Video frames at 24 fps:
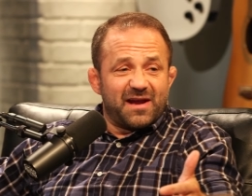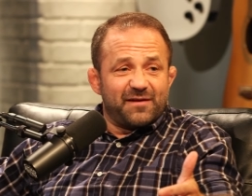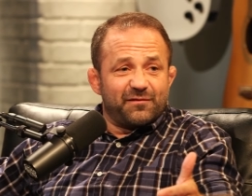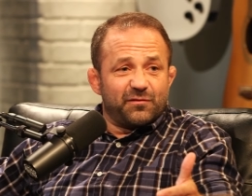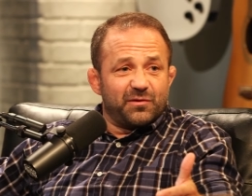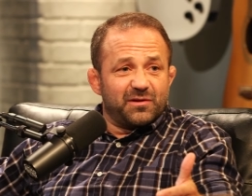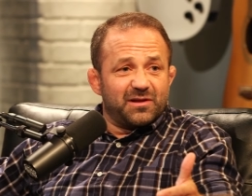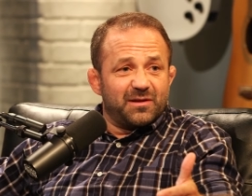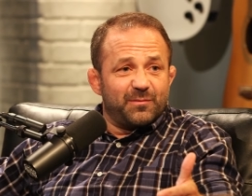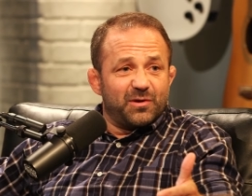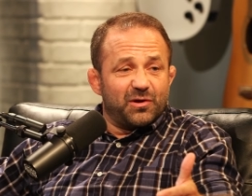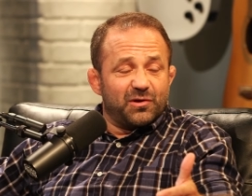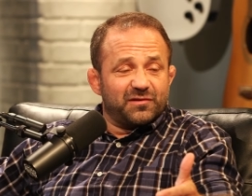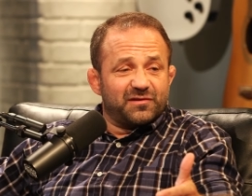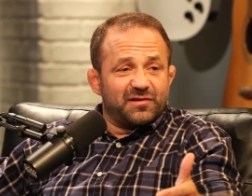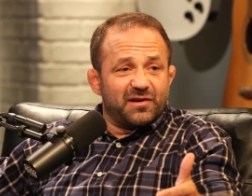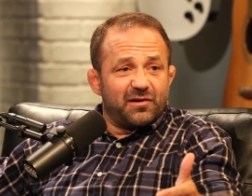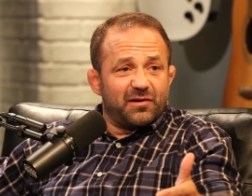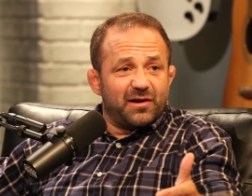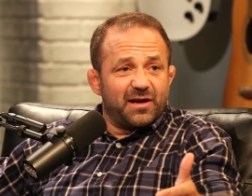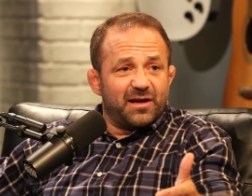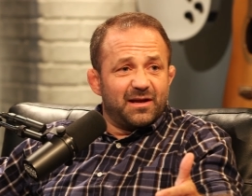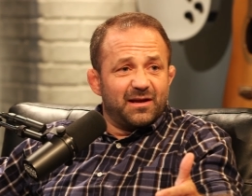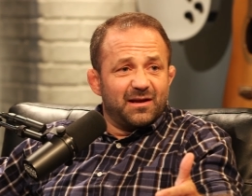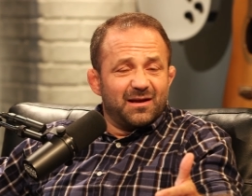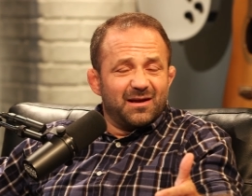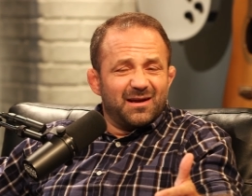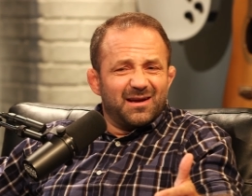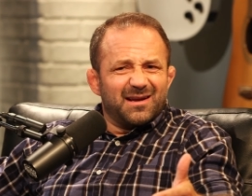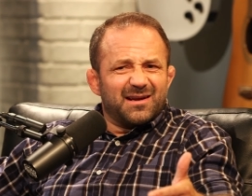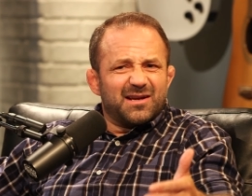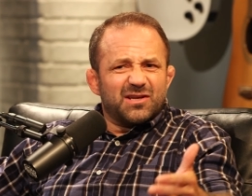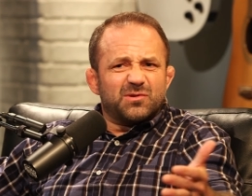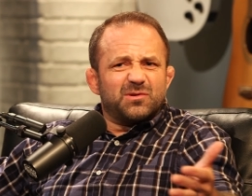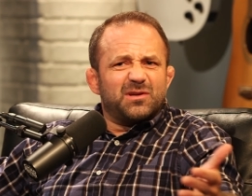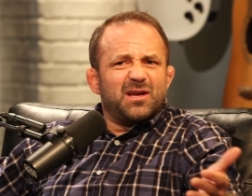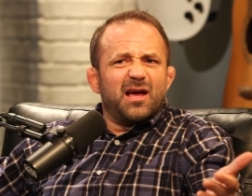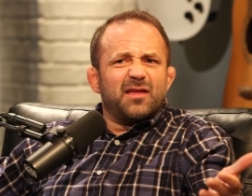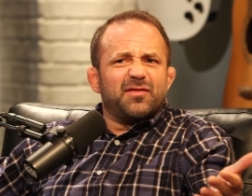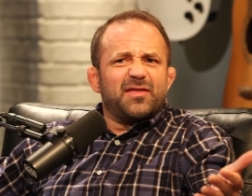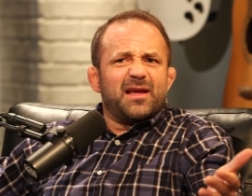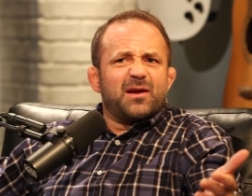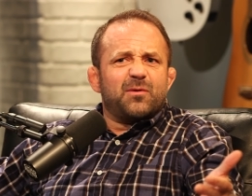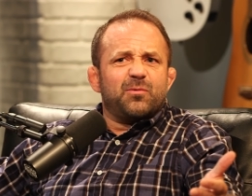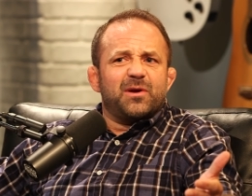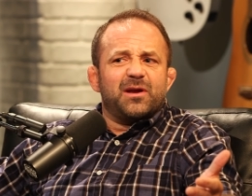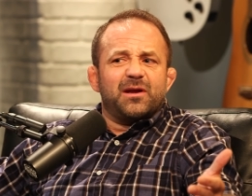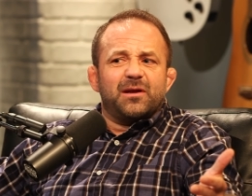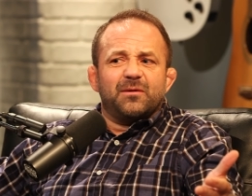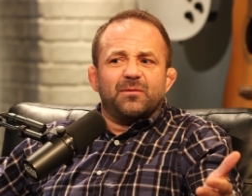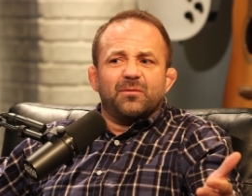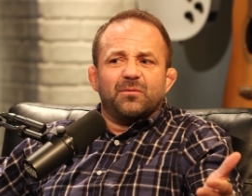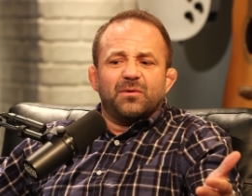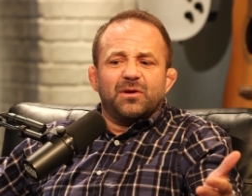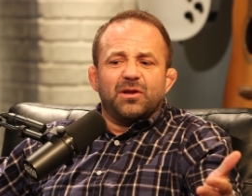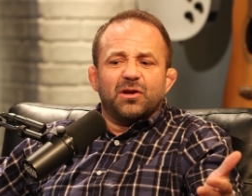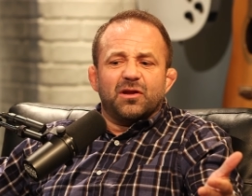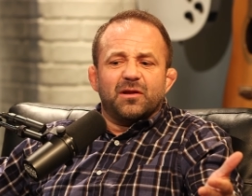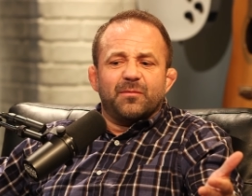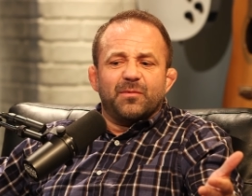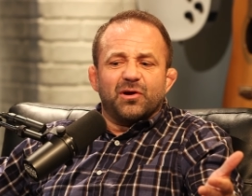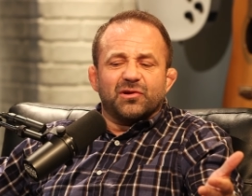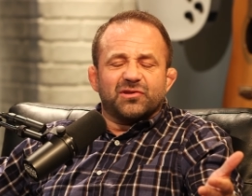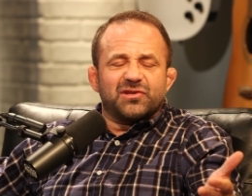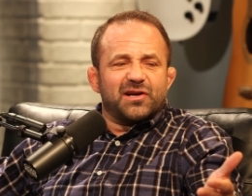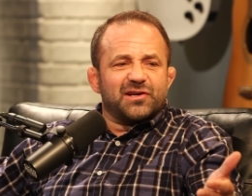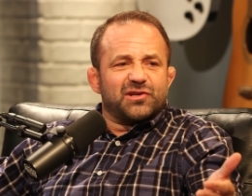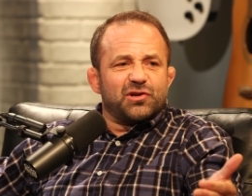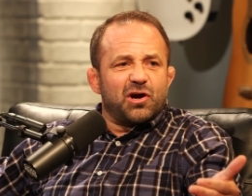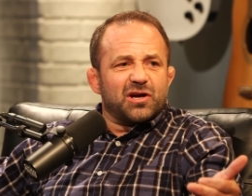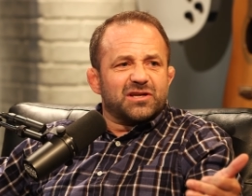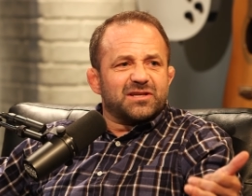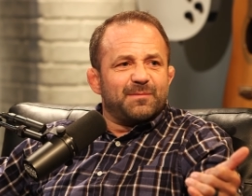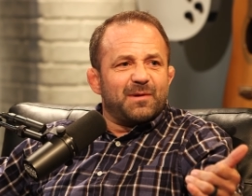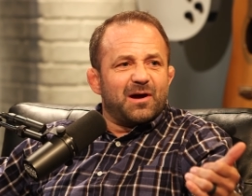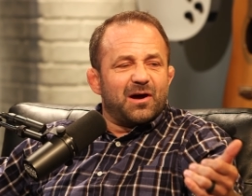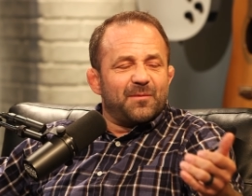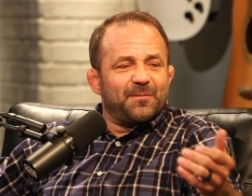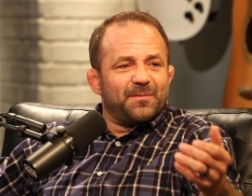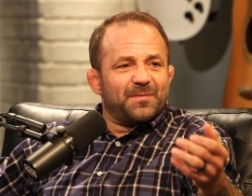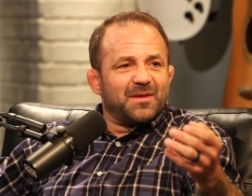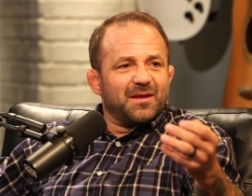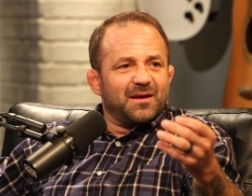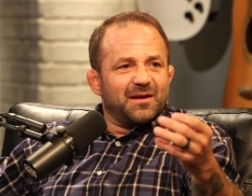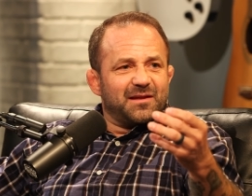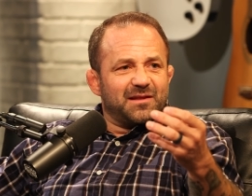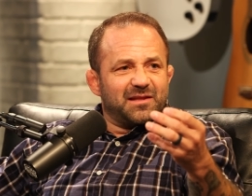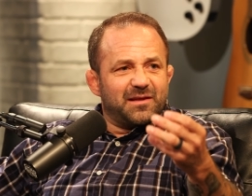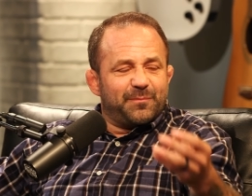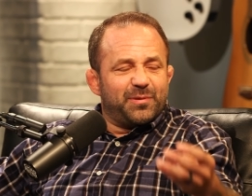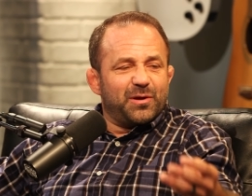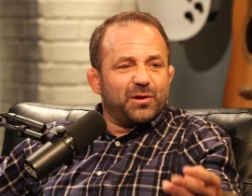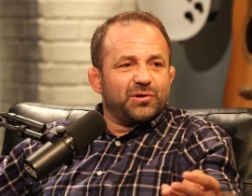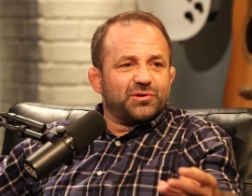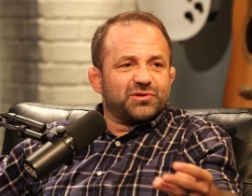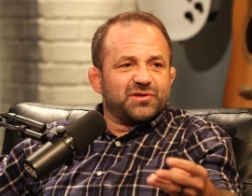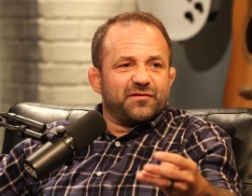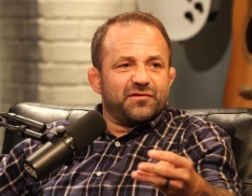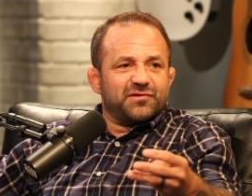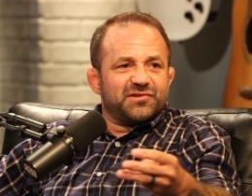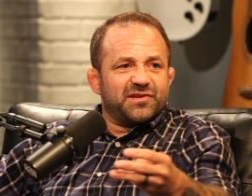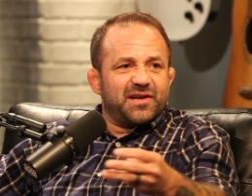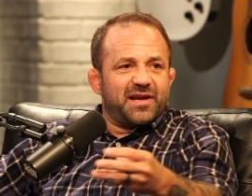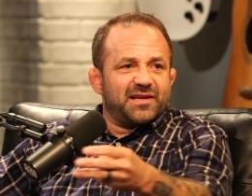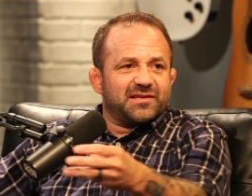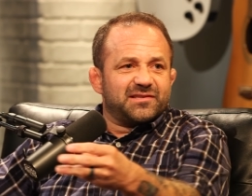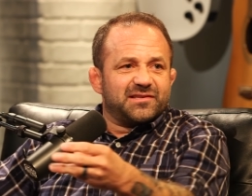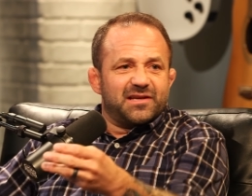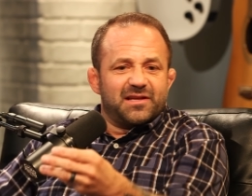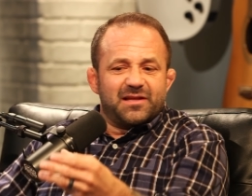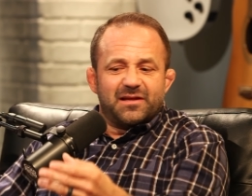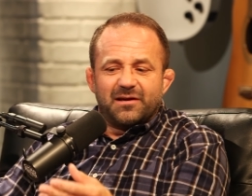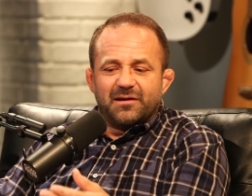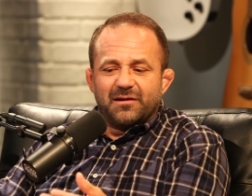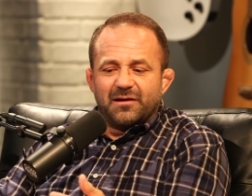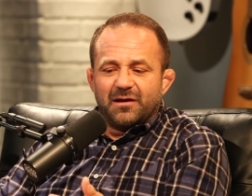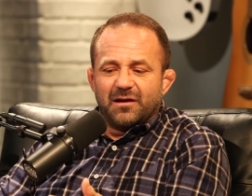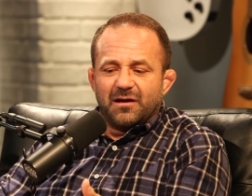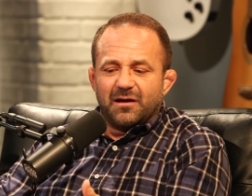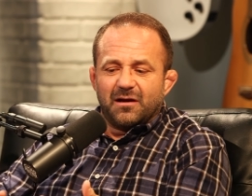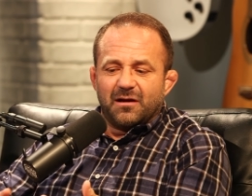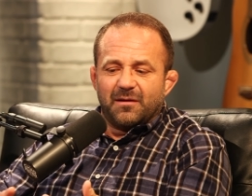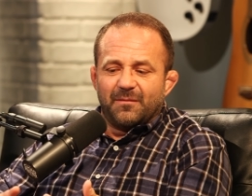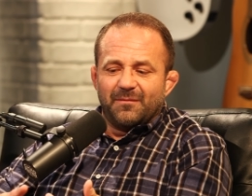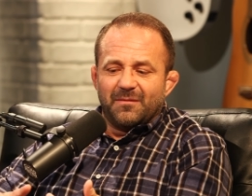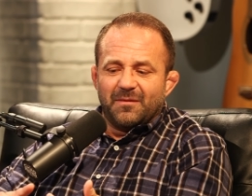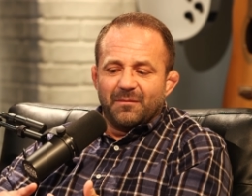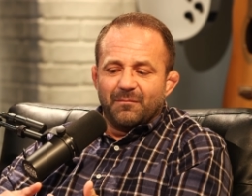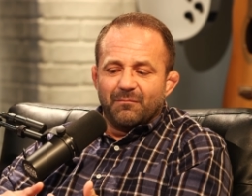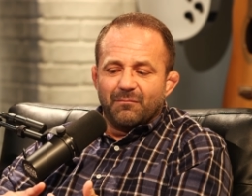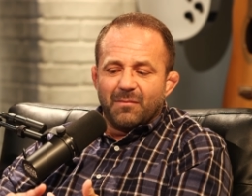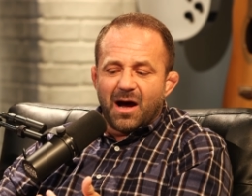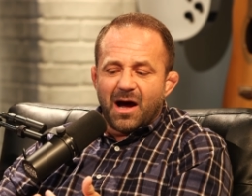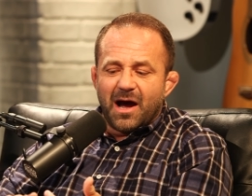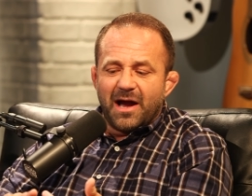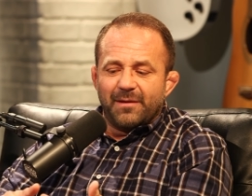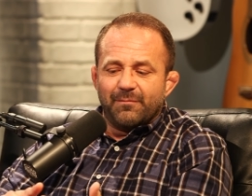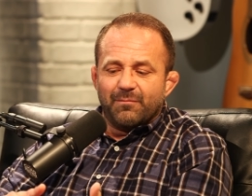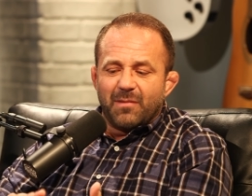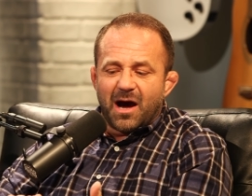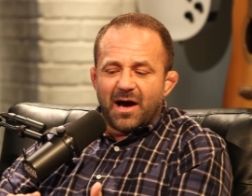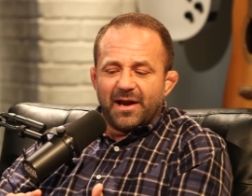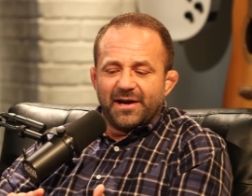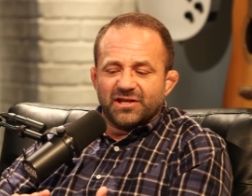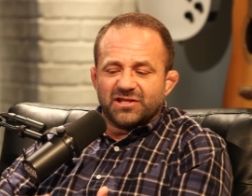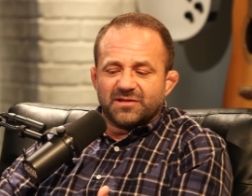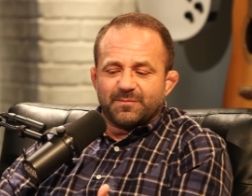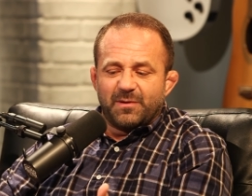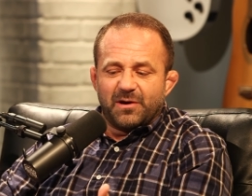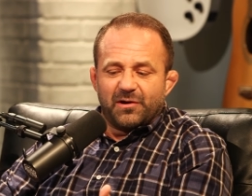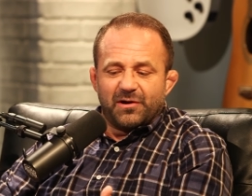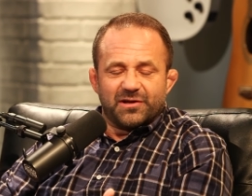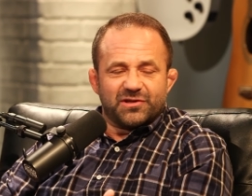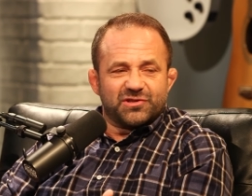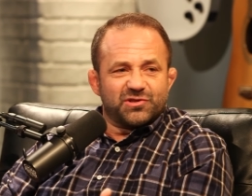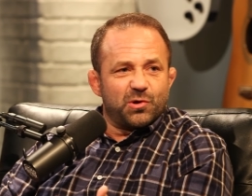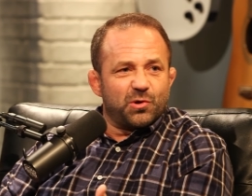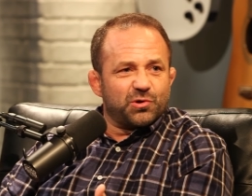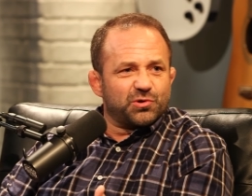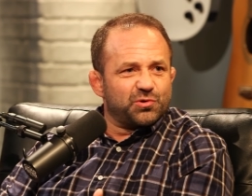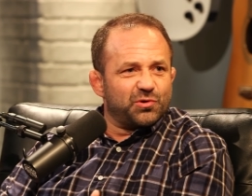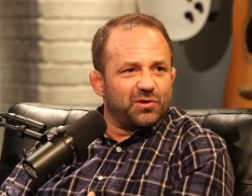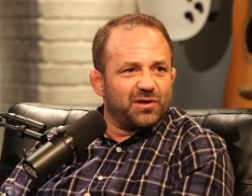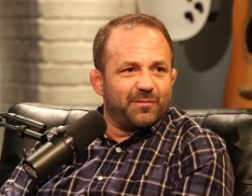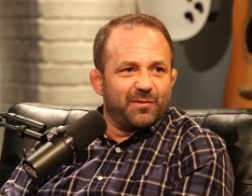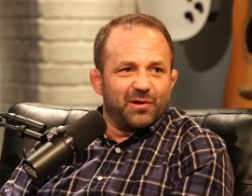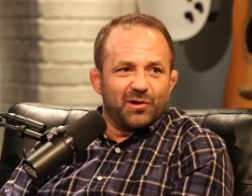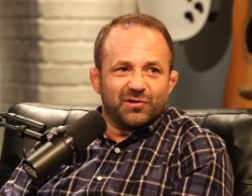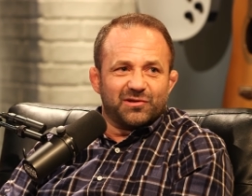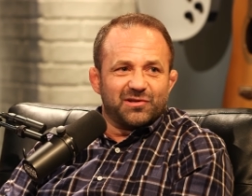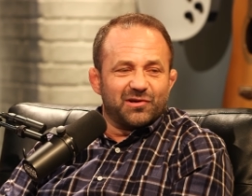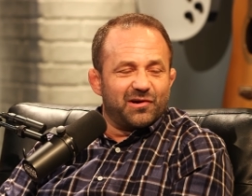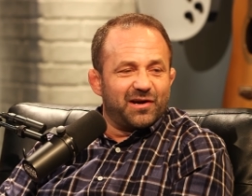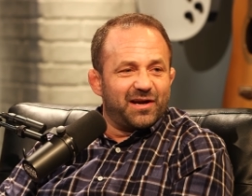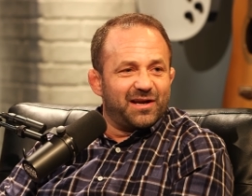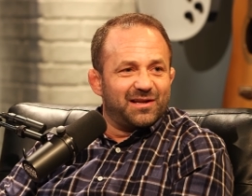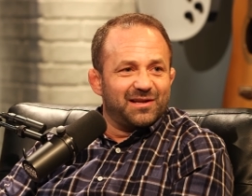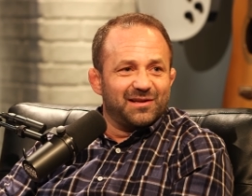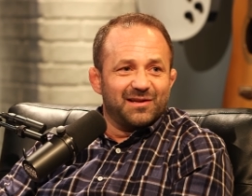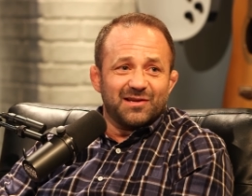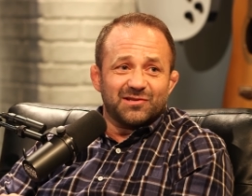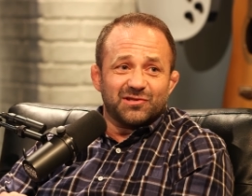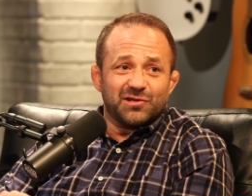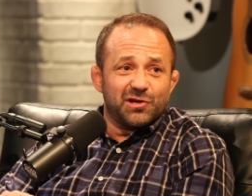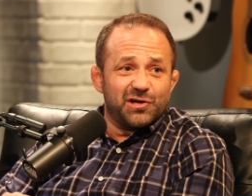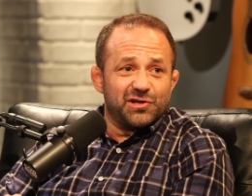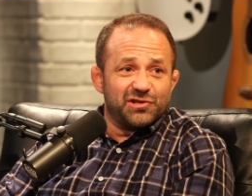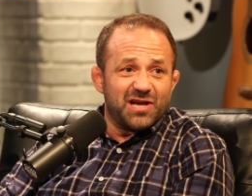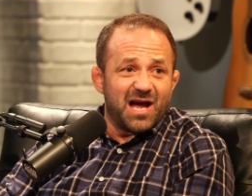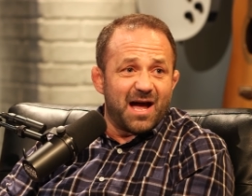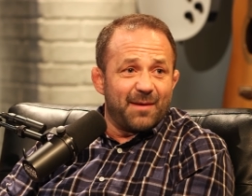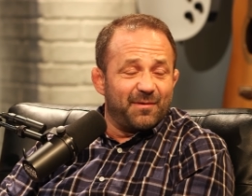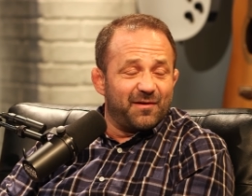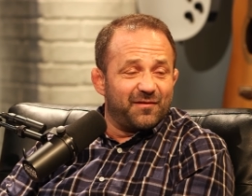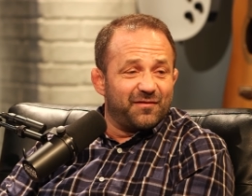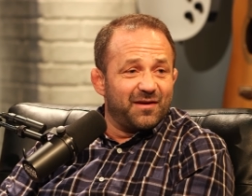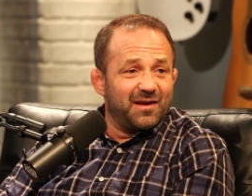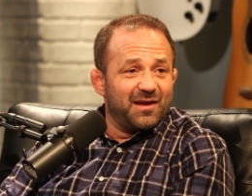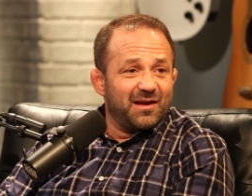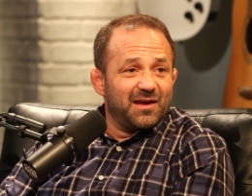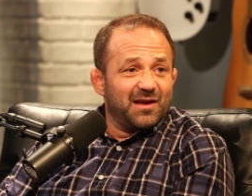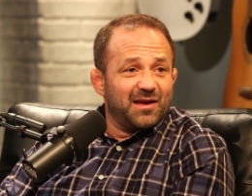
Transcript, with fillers: favor with the military because I think we, you know, the military talks about the pillars of resiliency that uh, mind, body, spirit, social, and the military does a good job of